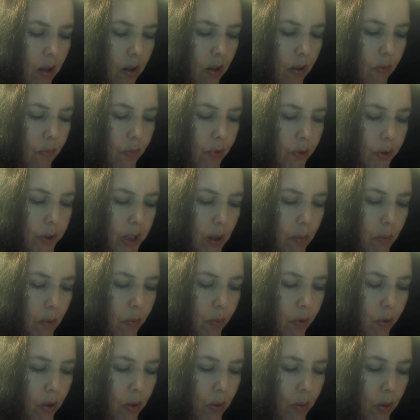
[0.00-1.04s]
For some of
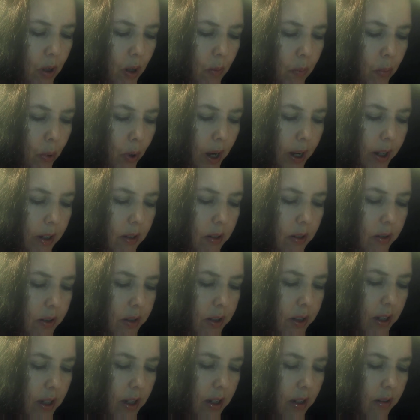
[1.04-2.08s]
you, a
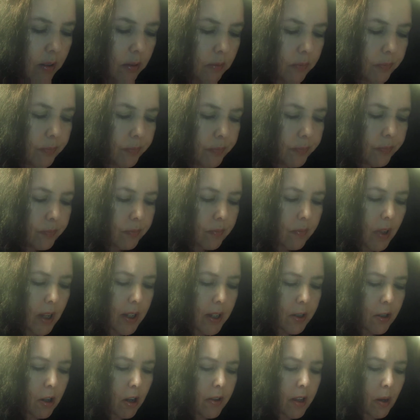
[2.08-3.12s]
pregnancy. I
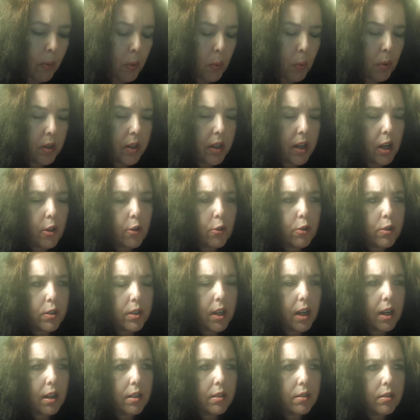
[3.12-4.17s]
saw that with one of the other
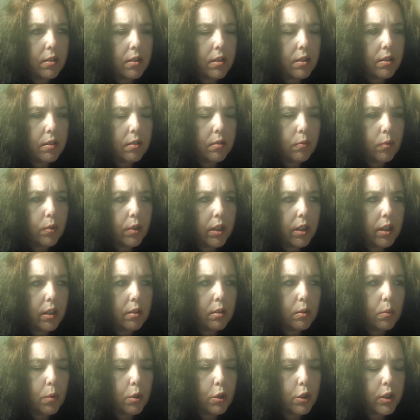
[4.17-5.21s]
signs. I forget
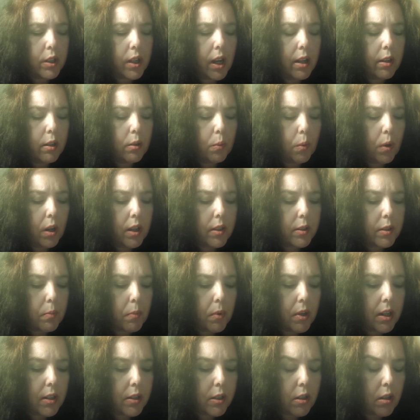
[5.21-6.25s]
which sign it was, but
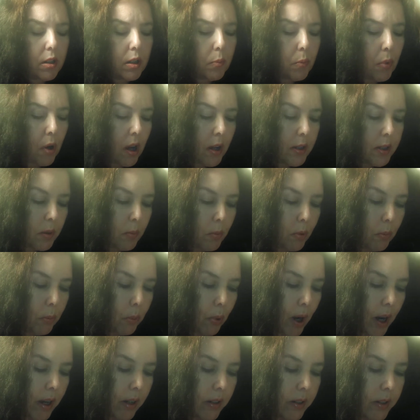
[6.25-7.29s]
I saw a possible
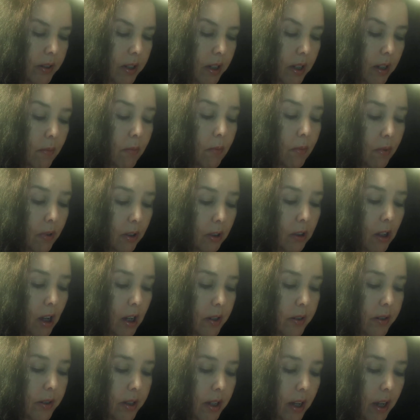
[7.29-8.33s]
pregnancy. A lot of
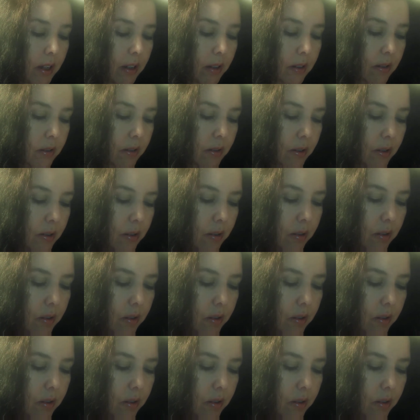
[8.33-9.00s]
sex